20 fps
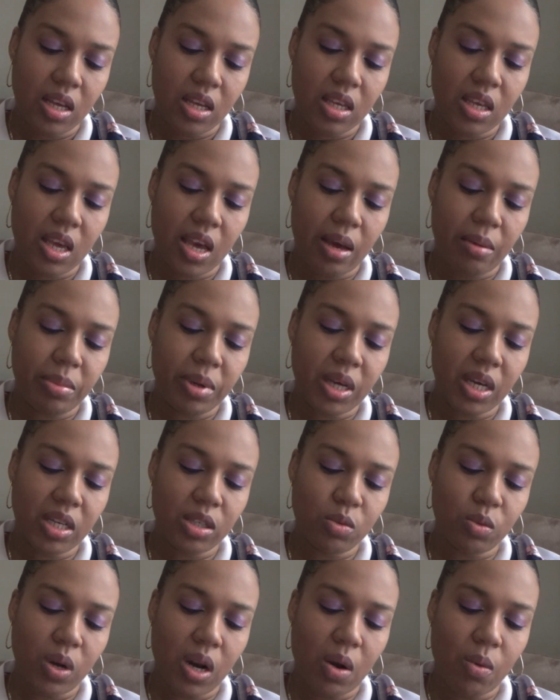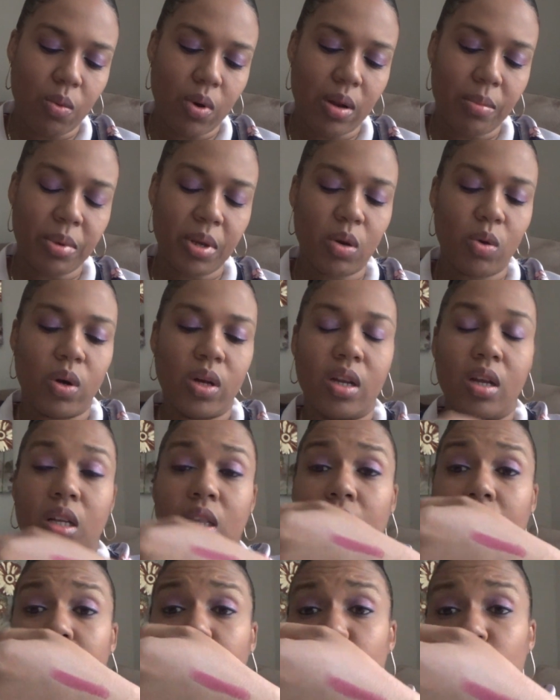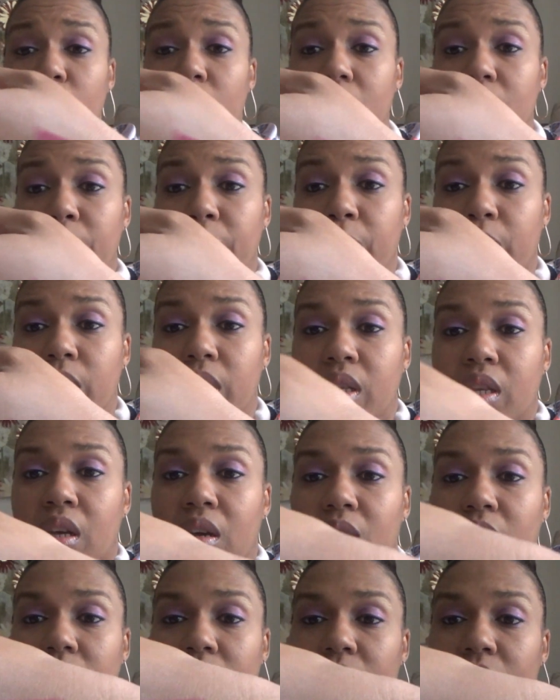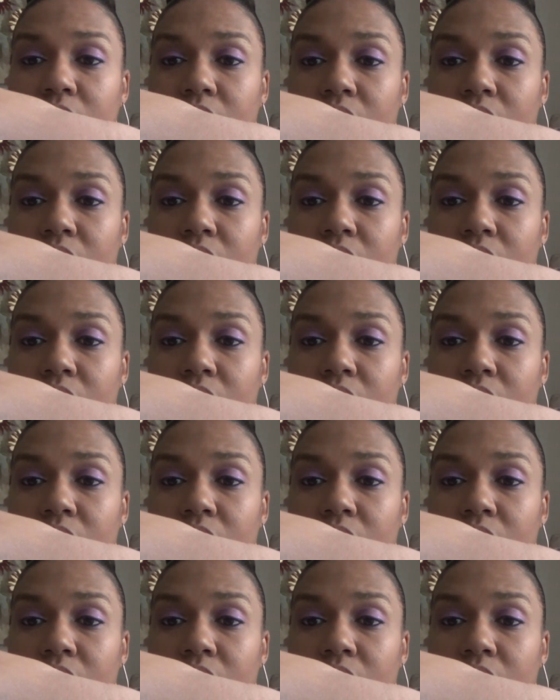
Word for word: yeah because when I rub it on uh, that's really pretty though